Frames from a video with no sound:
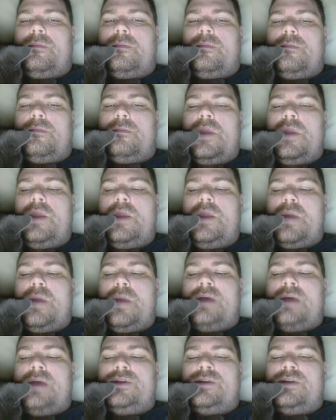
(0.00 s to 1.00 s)
Media
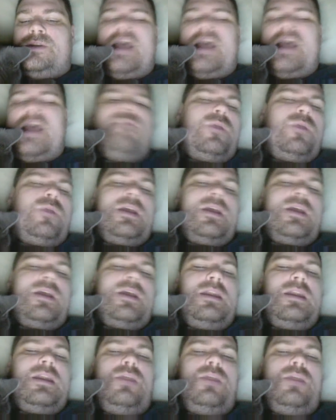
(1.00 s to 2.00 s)
Masters. I haven't really
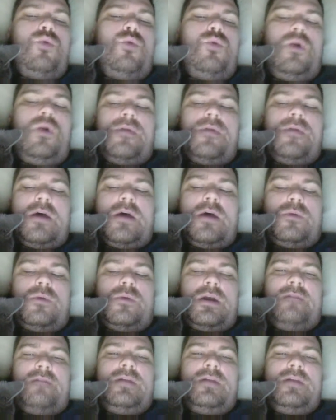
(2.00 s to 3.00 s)
gotten any more on that one.
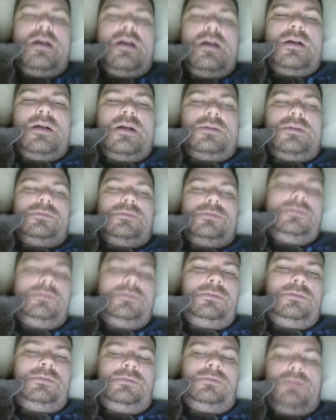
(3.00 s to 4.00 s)
I've
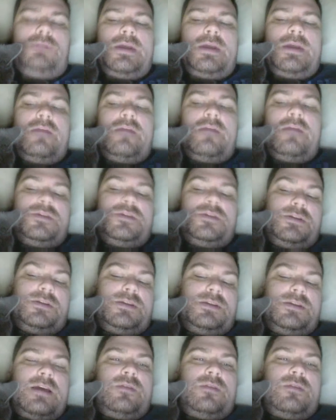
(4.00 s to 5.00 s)
like ever since
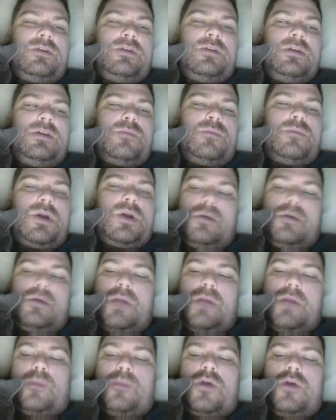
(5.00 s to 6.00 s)
that didn't become
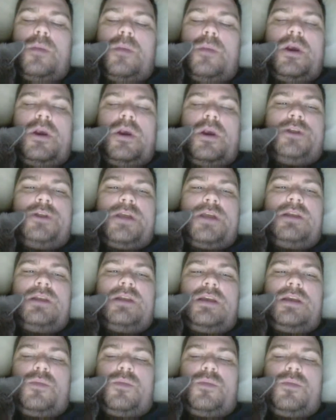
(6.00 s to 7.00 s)
my primary channel
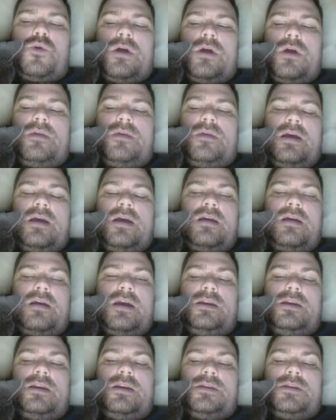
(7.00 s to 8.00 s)
anymore, I
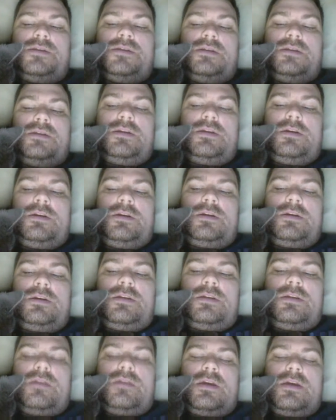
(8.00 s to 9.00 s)
kind of
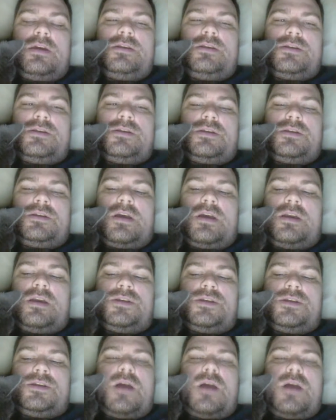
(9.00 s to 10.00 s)
they just
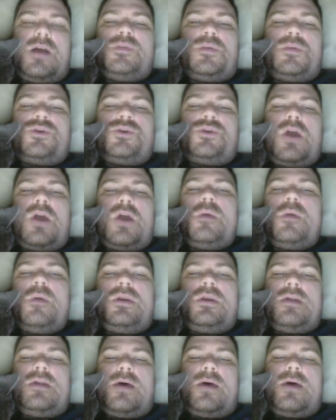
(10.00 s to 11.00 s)
kind of stopped
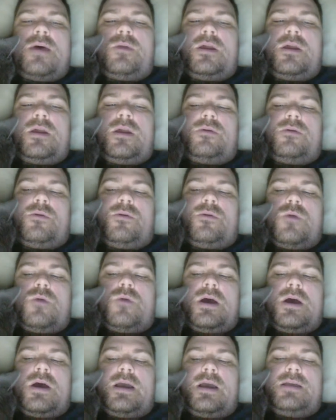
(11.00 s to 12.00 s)
subscribing to that one. I don't know
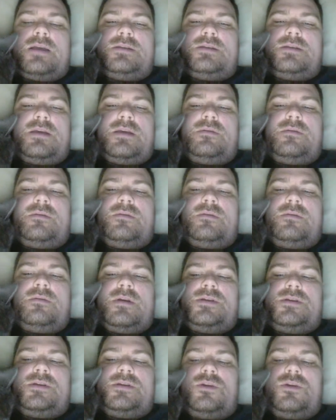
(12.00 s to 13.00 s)
why. I guess they
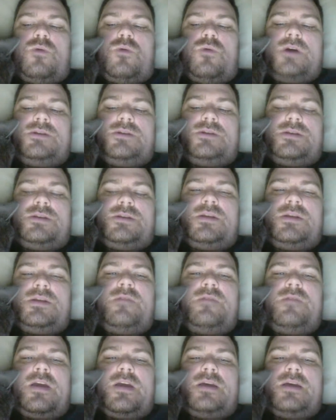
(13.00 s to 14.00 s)
still watch the stuff,
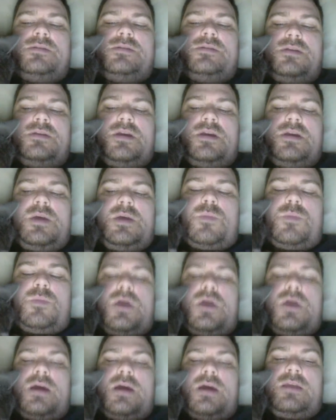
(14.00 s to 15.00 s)
I guess,
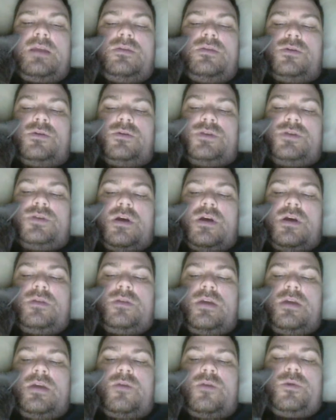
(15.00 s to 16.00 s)
but
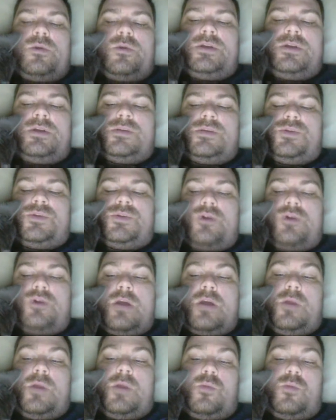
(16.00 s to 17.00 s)
they don't really
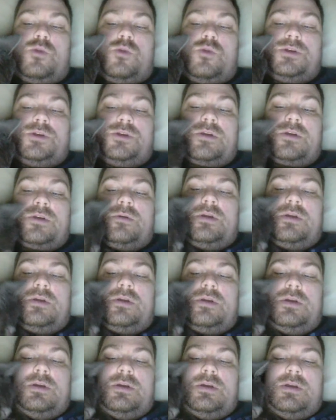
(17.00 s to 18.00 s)
subscribe anymore. So,
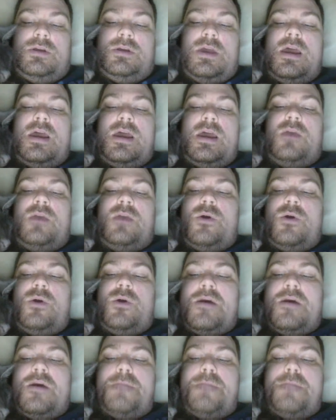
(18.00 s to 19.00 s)
and I don't
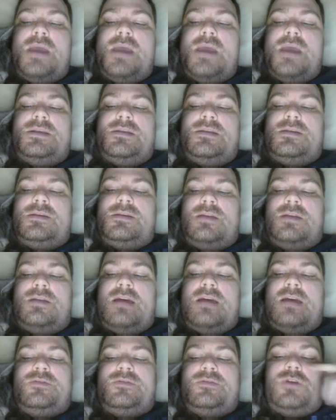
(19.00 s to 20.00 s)
know how amazing this
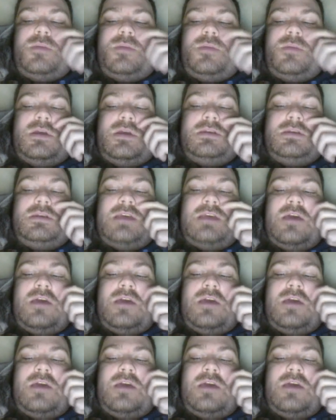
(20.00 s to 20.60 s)
live stream is.